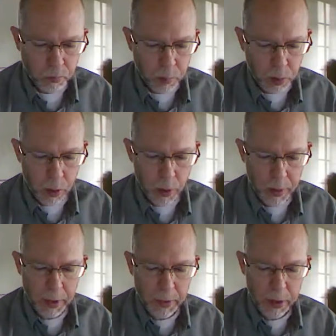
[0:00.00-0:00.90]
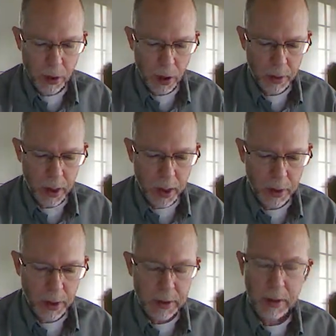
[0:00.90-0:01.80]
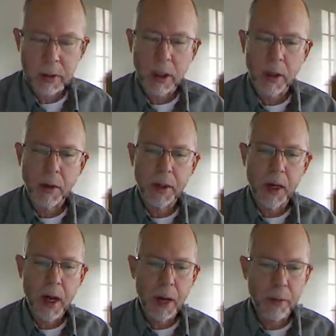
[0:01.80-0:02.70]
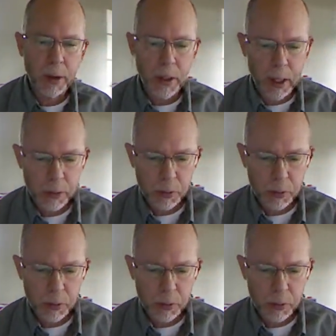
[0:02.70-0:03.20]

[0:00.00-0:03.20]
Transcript: So that's the online class. Let's talk about the hybrid class,